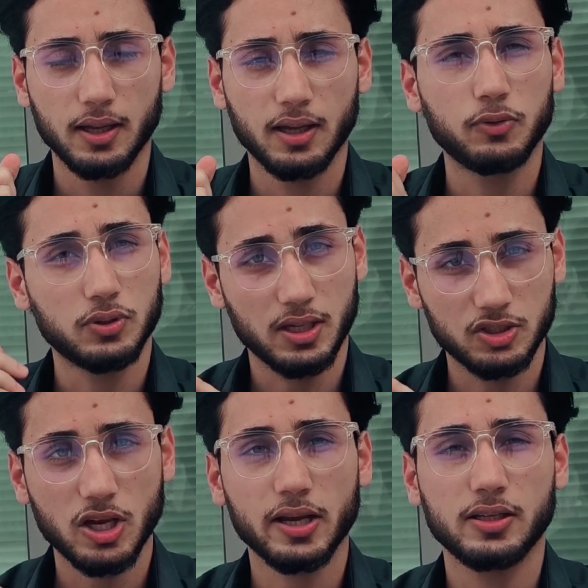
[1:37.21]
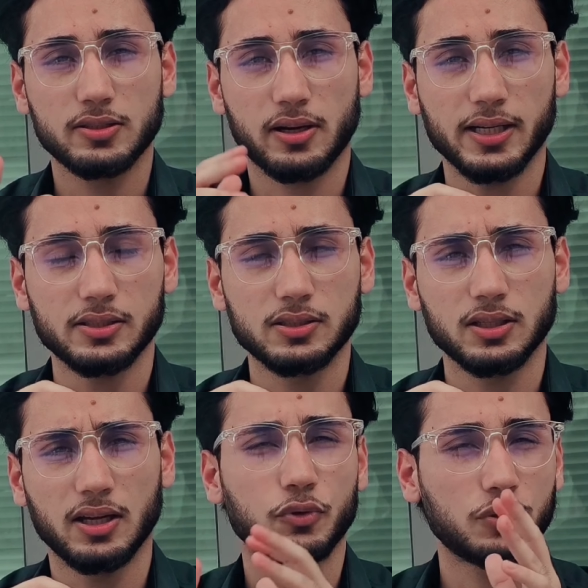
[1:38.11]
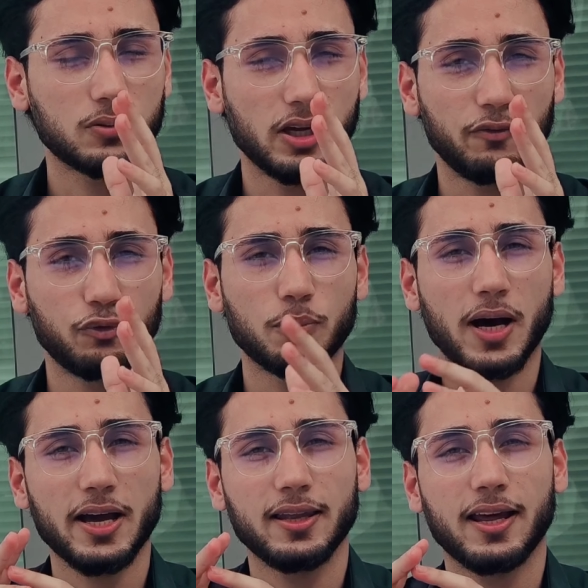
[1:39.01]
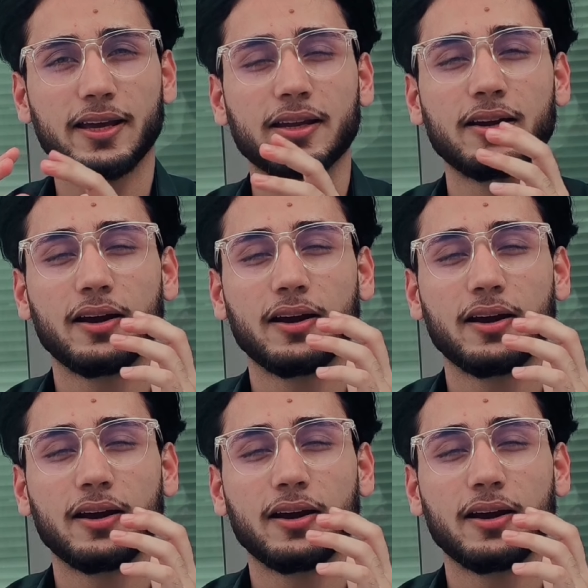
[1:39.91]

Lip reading: If you take Chinese rice, if you buy like